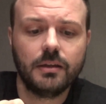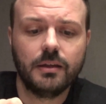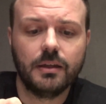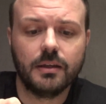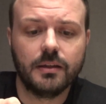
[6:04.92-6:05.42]

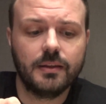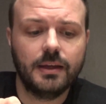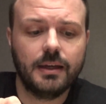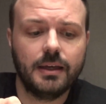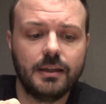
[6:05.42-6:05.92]
Yeah,
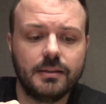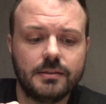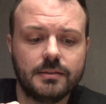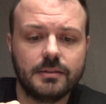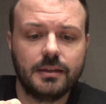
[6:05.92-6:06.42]
that
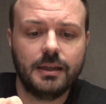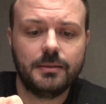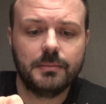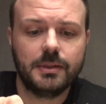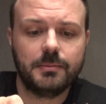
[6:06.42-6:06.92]
head's
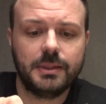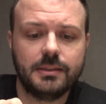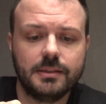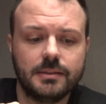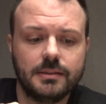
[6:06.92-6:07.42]

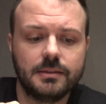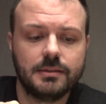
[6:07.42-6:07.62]
8mm.